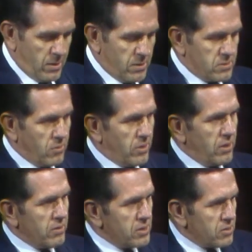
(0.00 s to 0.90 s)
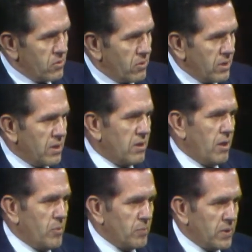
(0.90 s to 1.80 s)
So here a story
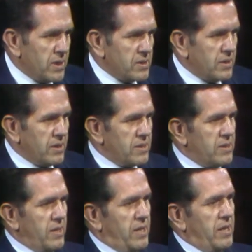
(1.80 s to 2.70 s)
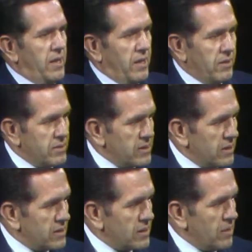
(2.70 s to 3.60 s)
commonplace in its day ends,
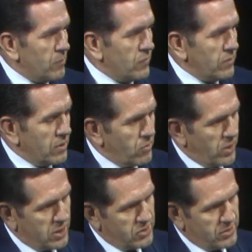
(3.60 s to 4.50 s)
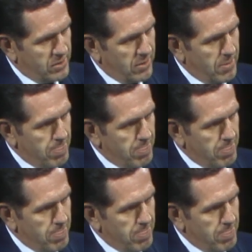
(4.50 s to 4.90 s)
except for a question: